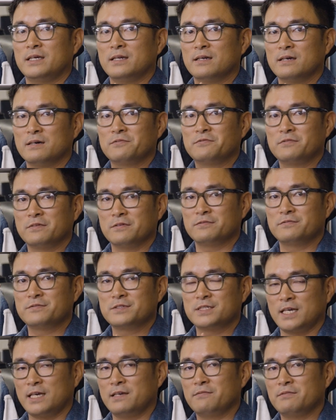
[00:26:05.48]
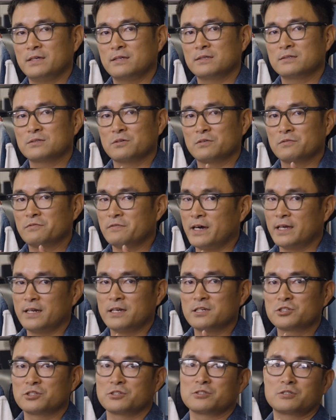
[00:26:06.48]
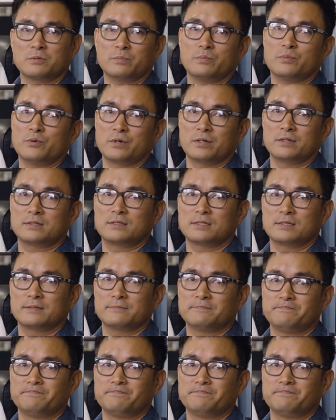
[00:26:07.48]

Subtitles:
enough of savings or financial support.